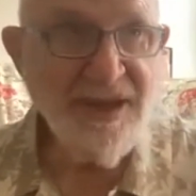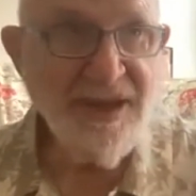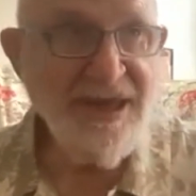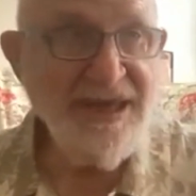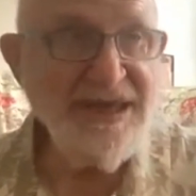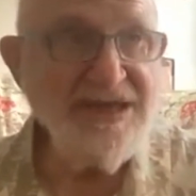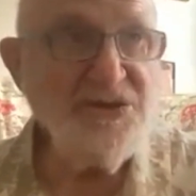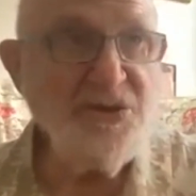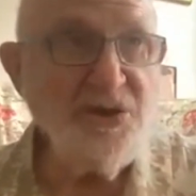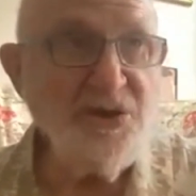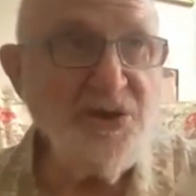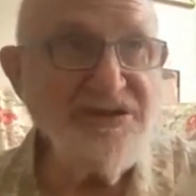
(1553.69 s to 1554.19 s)

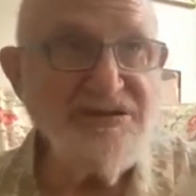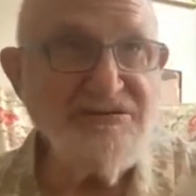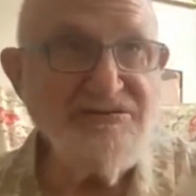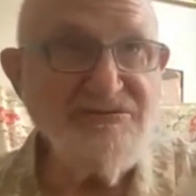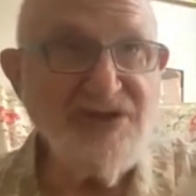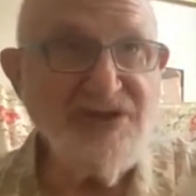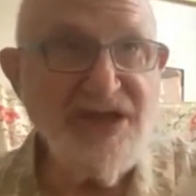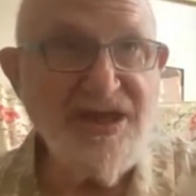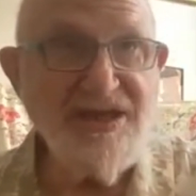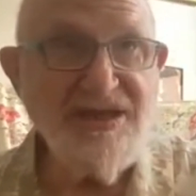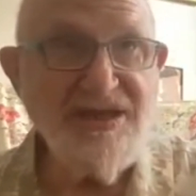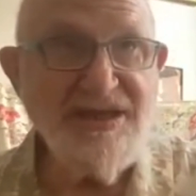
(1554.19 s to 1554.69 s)
he couldn't
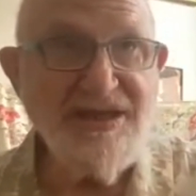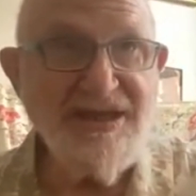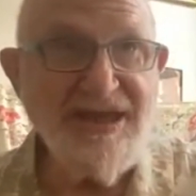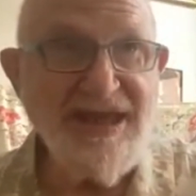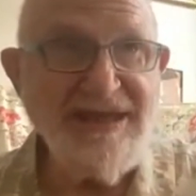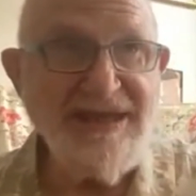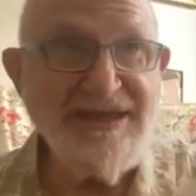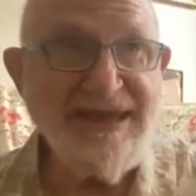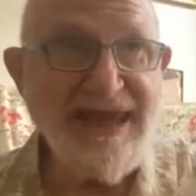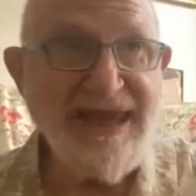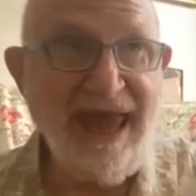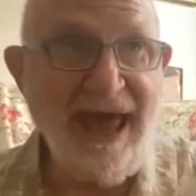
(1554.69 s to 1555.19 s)

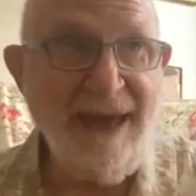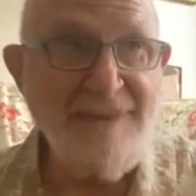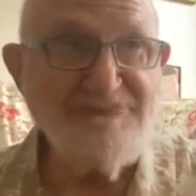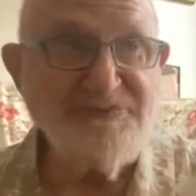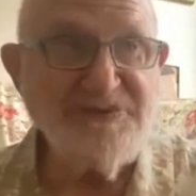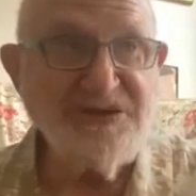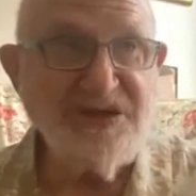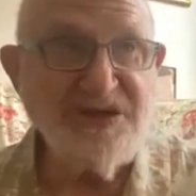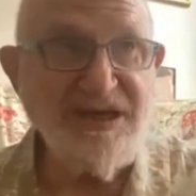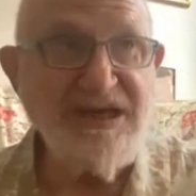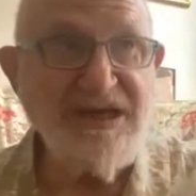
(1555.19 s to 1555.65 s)
encapsulate,